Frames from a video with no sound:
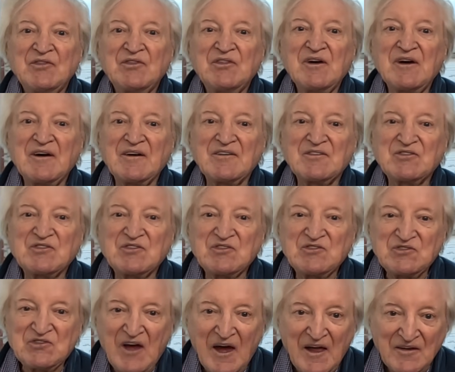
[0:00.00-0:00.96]
The
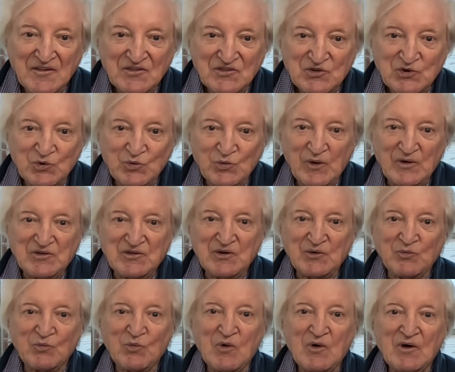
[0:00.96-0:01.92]
extent to which
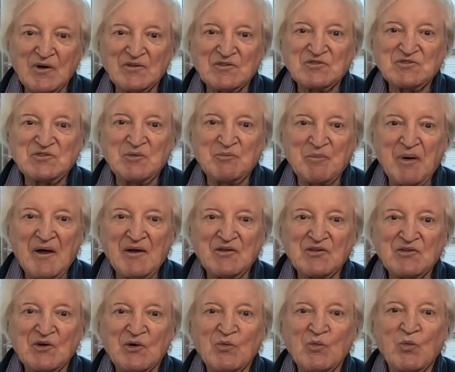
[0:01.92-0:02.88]
it works
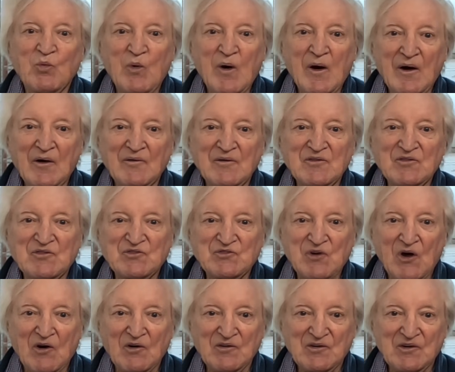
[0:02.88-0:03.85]
depends on where it's
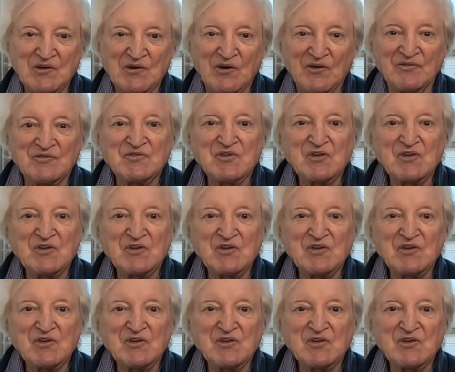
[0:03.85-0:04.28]
starting off,